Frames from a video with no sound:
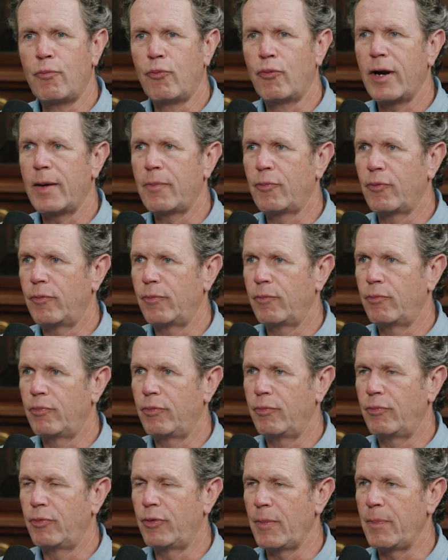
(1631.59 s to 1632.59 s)

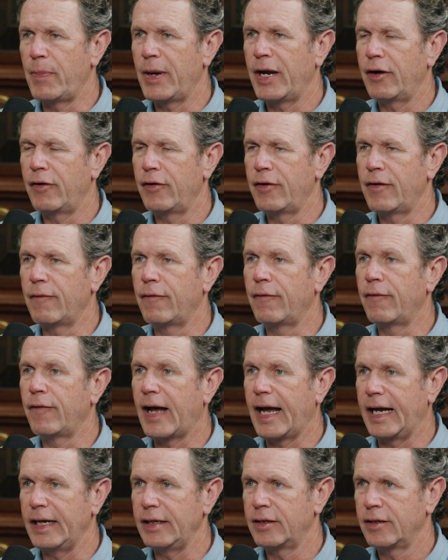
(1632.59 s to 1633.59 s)
prepared to
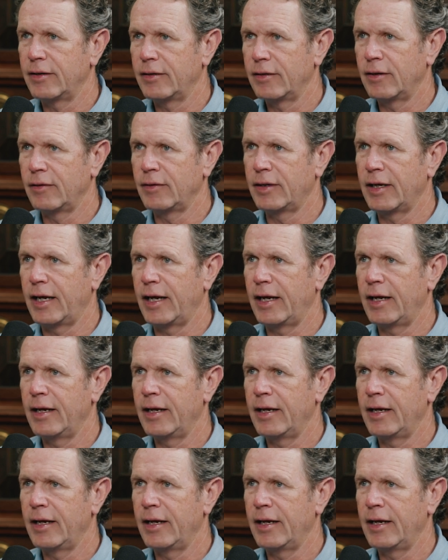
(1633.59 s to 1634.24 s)
fight. Okay.